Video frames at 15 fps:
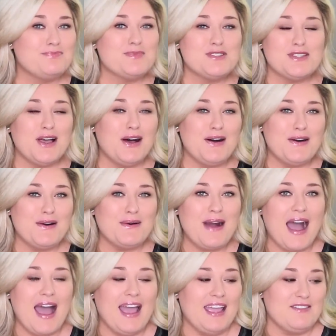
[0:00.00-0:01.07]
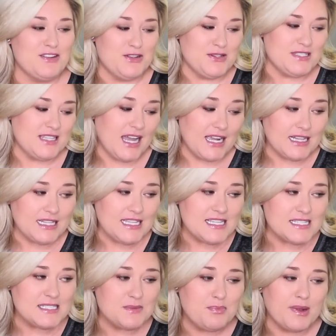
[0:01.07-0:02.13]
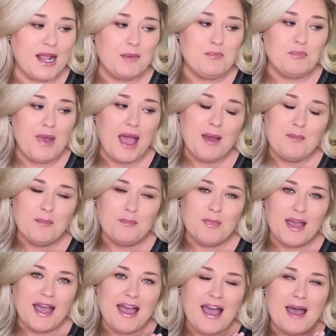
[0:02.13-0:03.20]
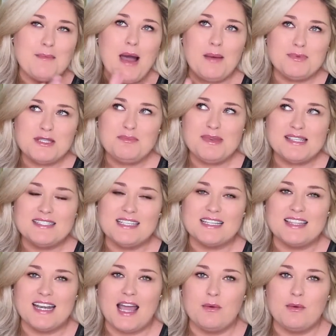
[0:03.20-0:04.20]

so I have a new stylist, but I'm optimistic that